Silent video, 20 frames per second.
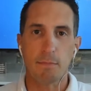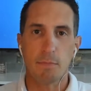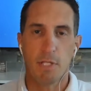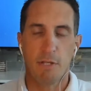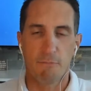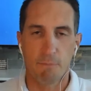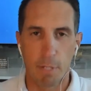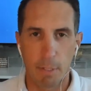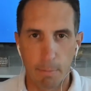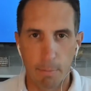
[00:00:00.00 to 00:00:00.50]

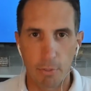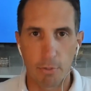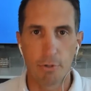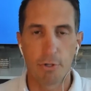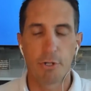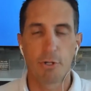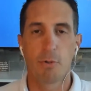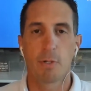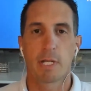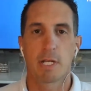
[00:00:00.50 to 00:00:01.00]
If people are
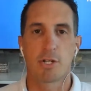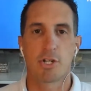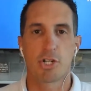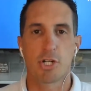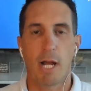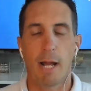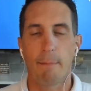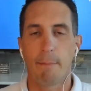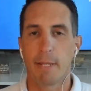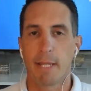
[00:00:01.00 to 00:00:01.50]
doing
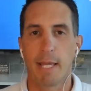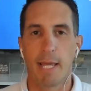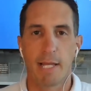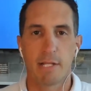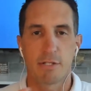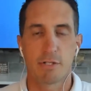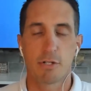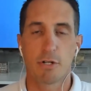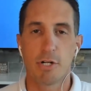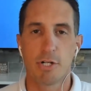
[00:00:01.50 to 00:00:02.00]
shopping
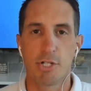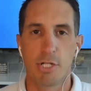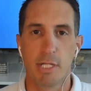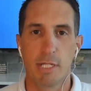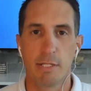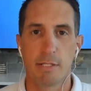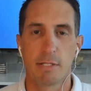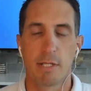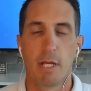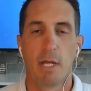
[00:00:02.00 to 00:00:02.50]
ad
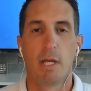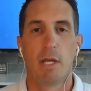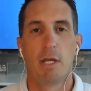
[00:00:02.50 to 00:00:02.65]
searches,